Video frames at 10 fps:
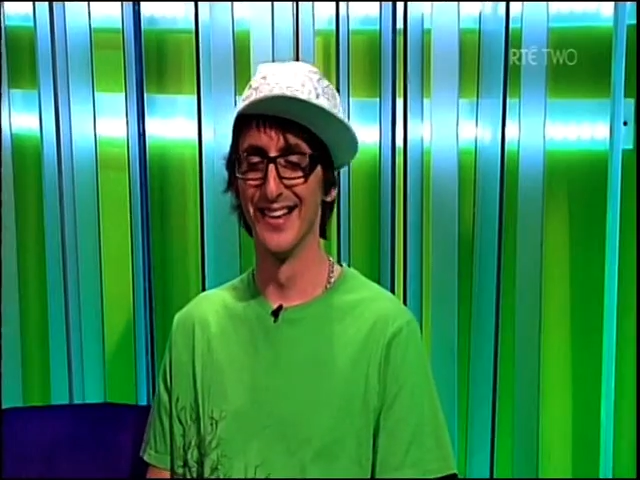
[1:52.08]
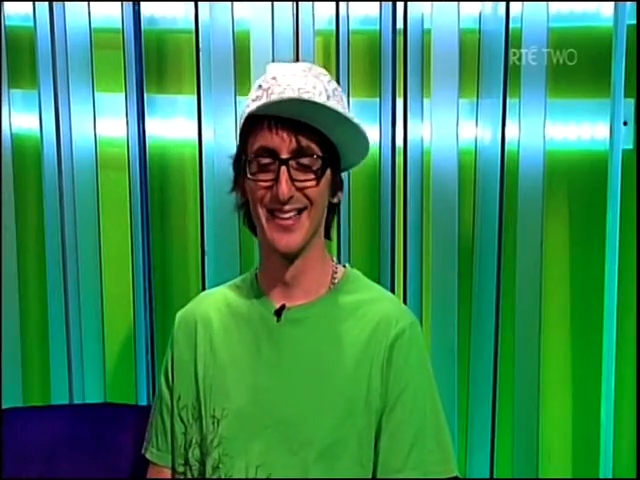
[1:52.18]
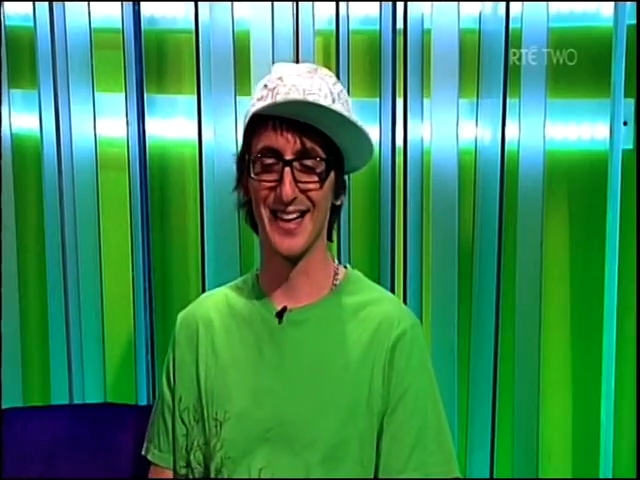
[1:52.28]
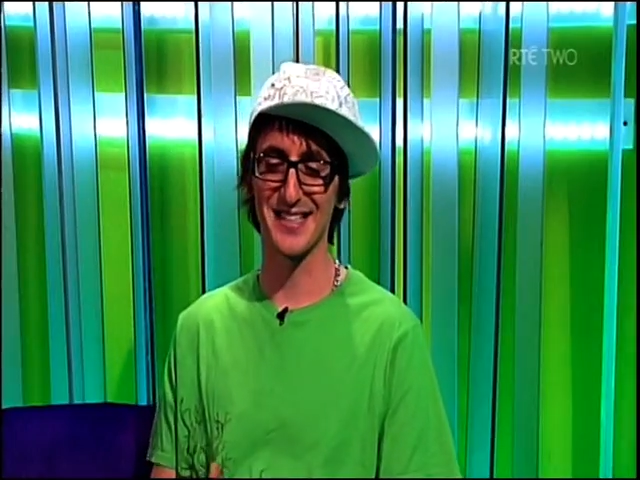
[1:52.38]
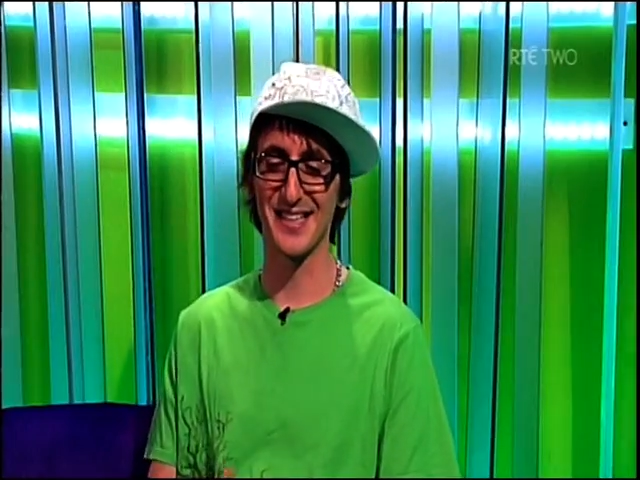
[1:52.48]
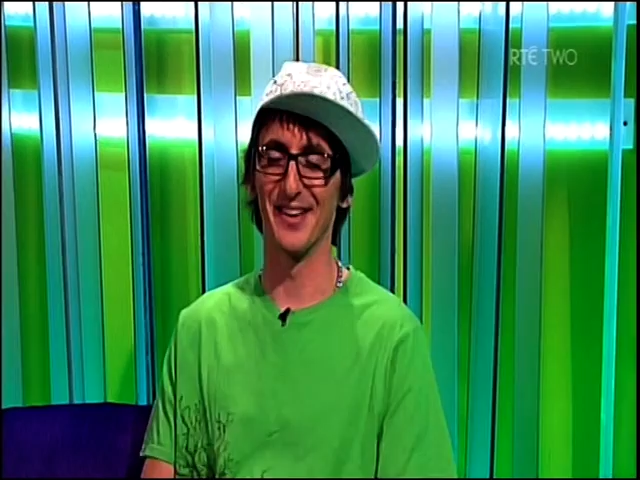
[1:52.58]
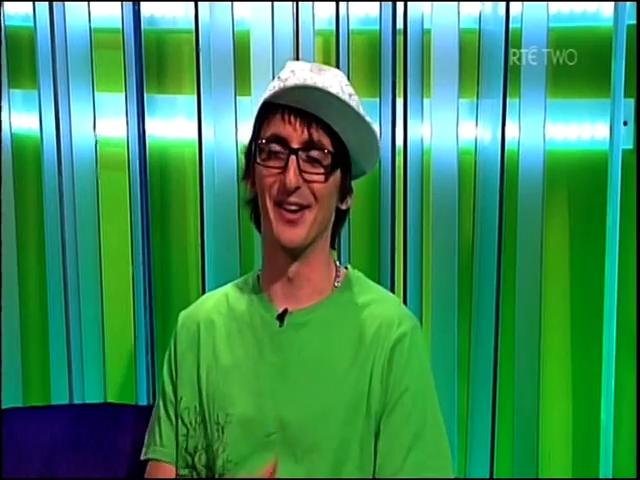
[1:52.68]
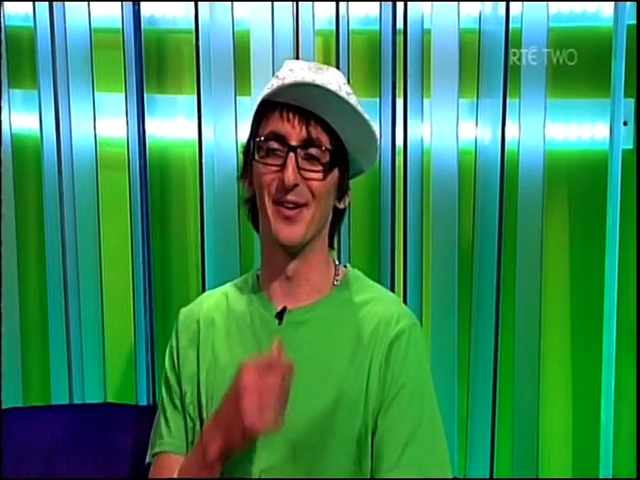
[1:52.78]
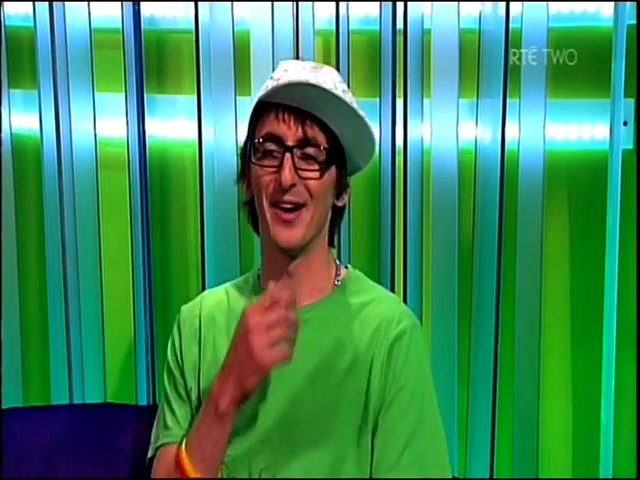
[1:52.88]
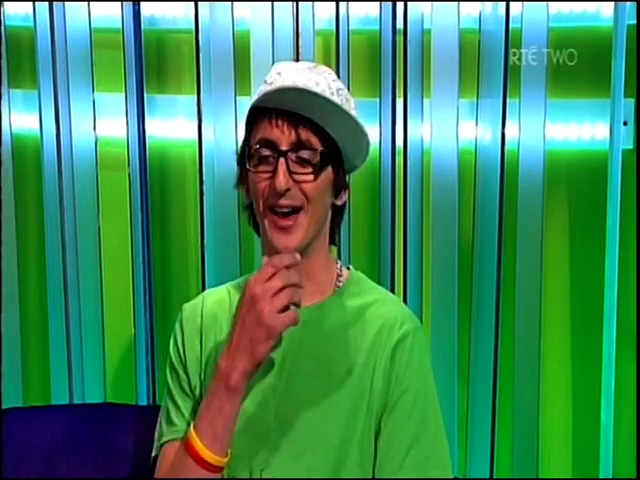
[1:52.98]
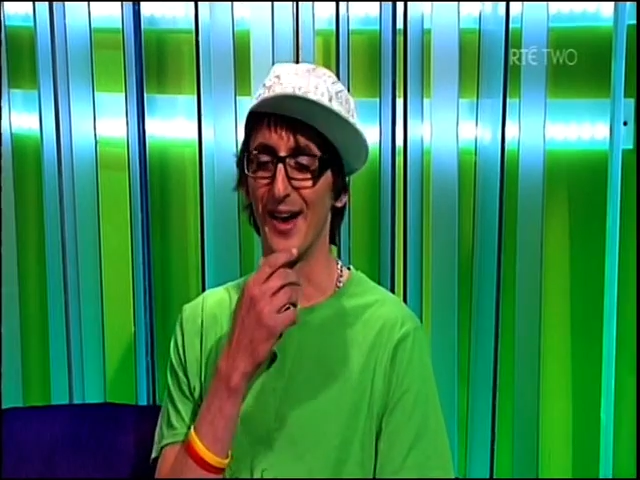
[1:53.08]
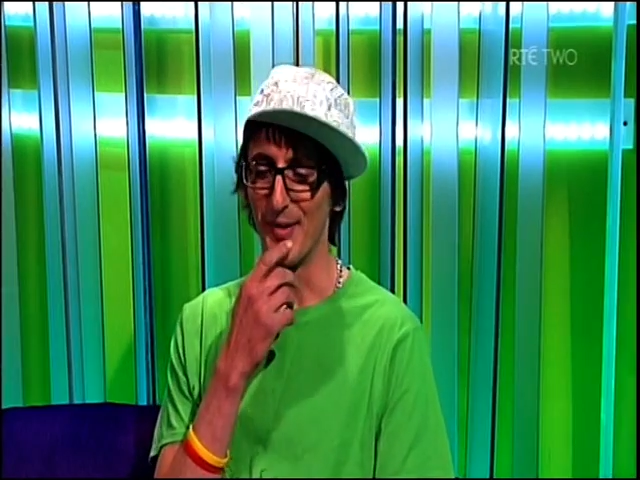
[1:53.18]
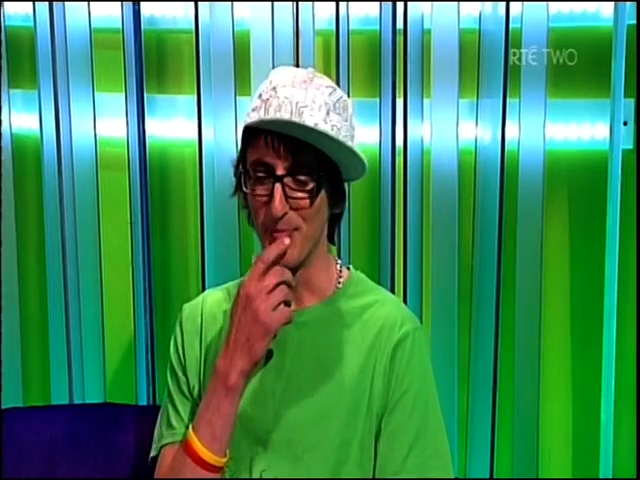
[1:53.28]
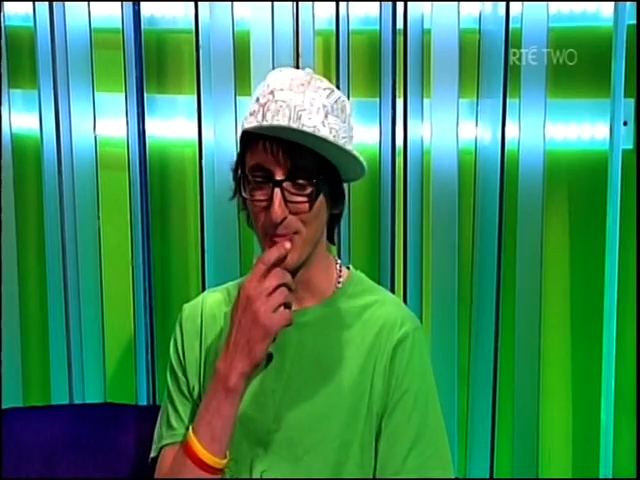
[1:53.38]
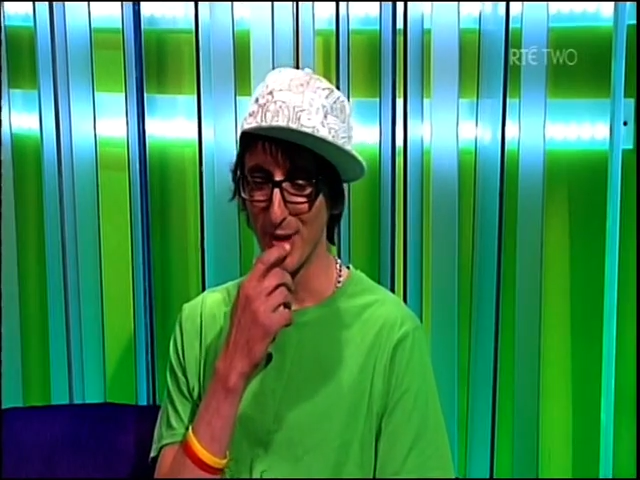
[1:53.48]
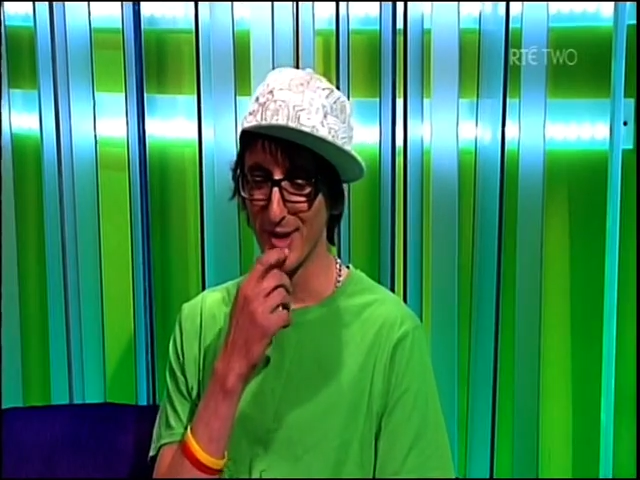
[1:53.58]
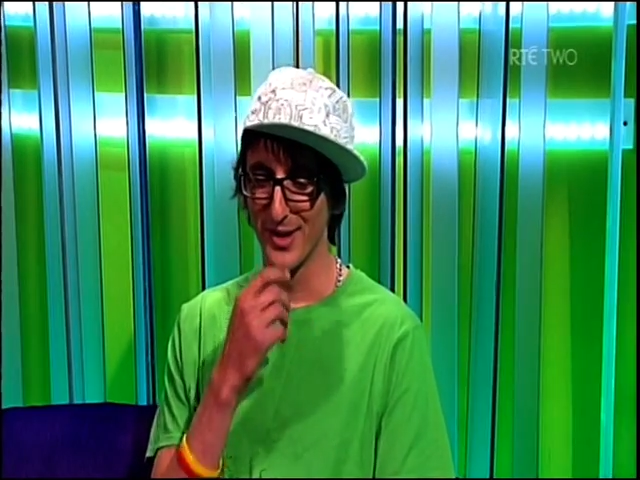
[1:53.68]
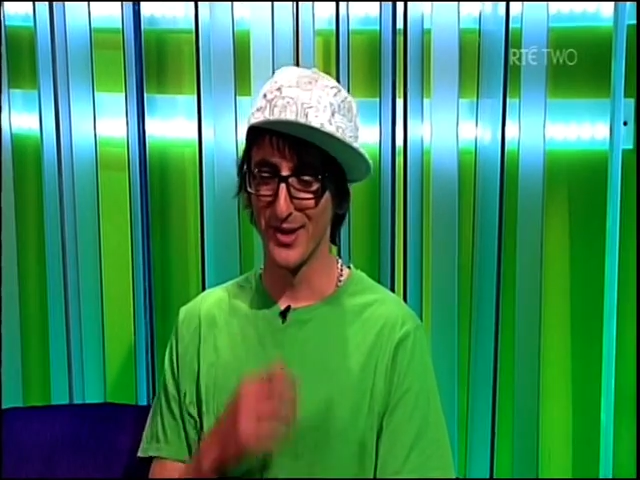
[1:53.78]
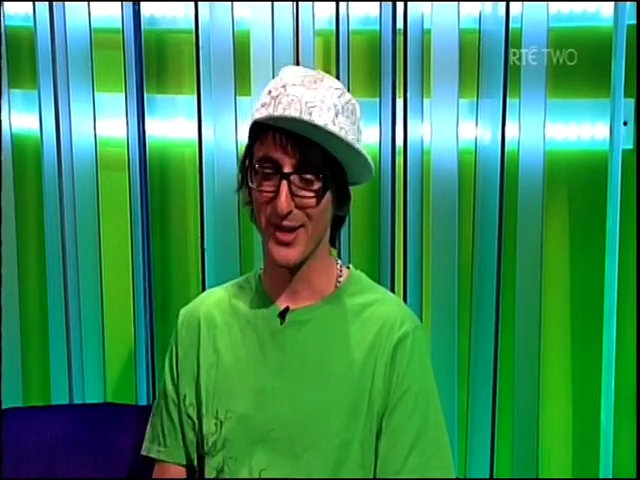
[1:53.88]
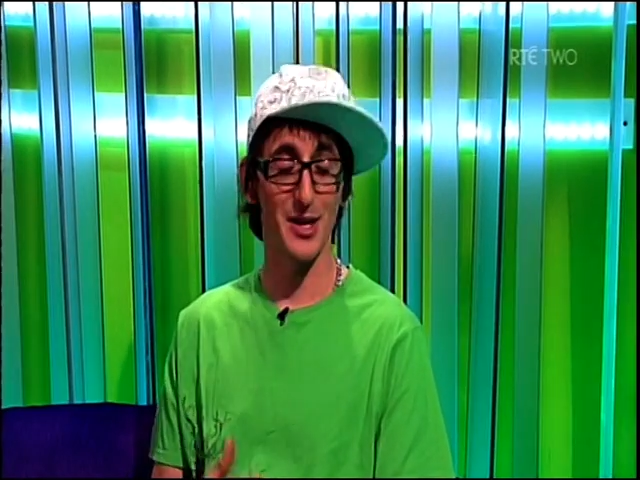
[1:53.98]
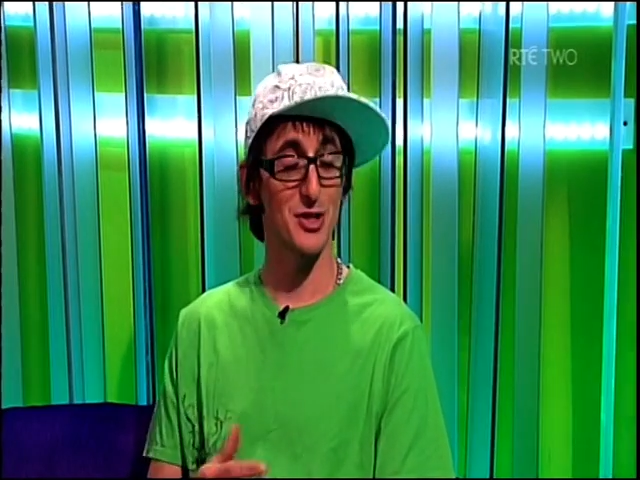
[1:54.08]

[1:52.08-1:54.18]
That's it. Yeah,